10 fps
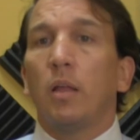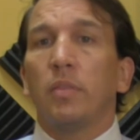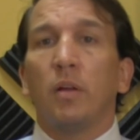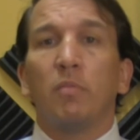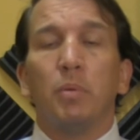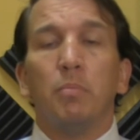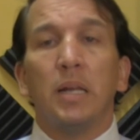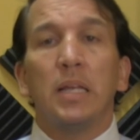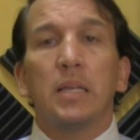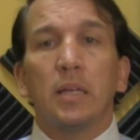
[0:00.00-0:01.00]
There have been
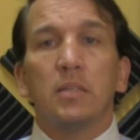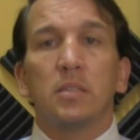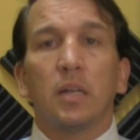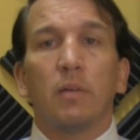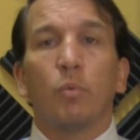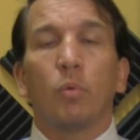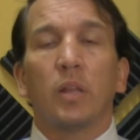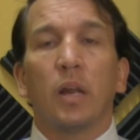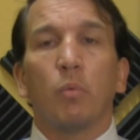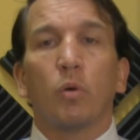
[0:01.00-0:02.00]
many kids that
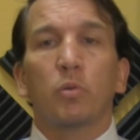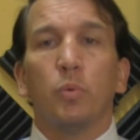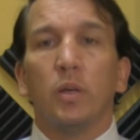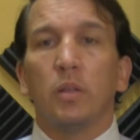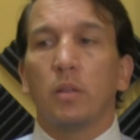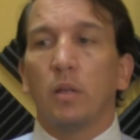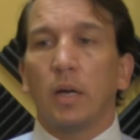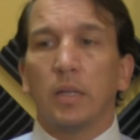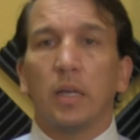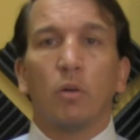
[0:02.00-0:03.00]
I worked with,
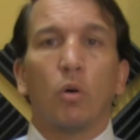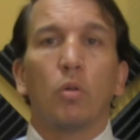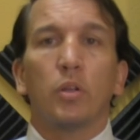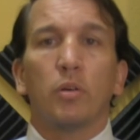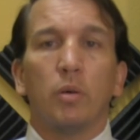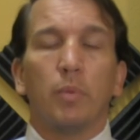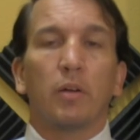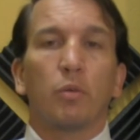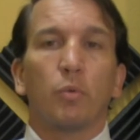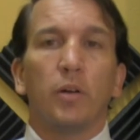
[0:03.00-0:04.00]
again, earlier in my
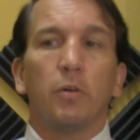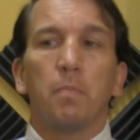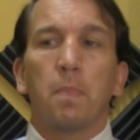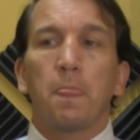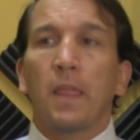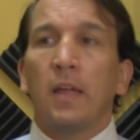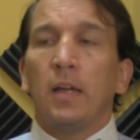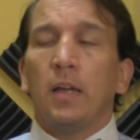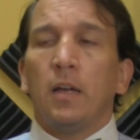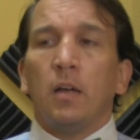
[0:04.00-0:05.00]
career,
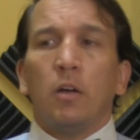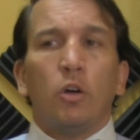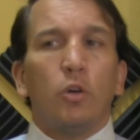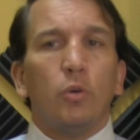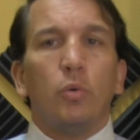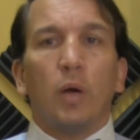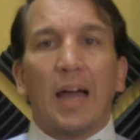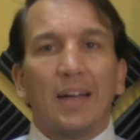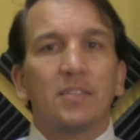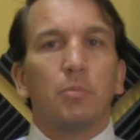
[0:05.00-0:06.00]
who
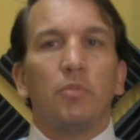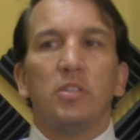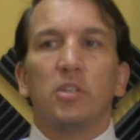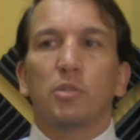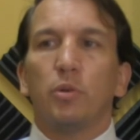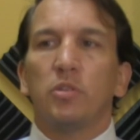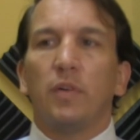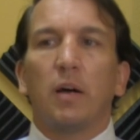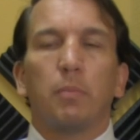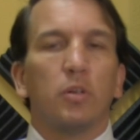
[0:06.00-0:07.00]
had some of these explosive
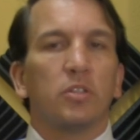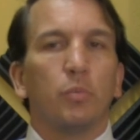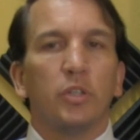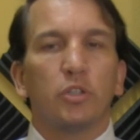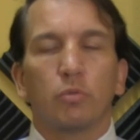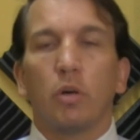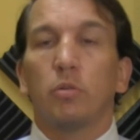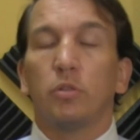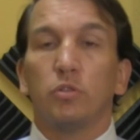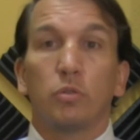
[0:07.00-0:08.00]
outbursts, and we
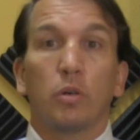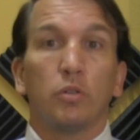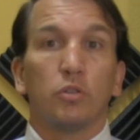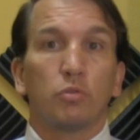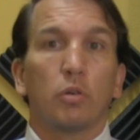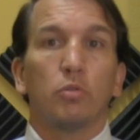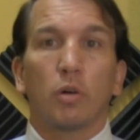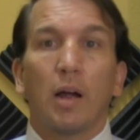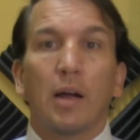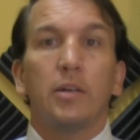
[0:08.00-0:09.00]
struggled
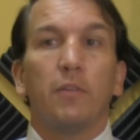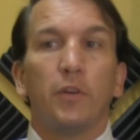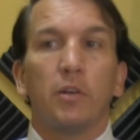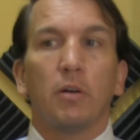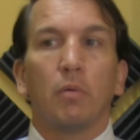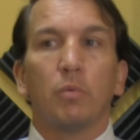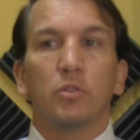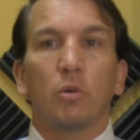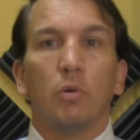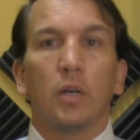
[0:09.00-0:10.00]
trying to figure out what
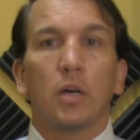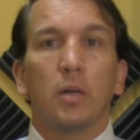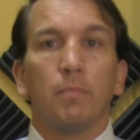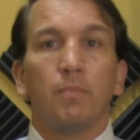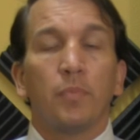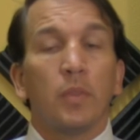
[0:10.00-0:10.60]
was going on.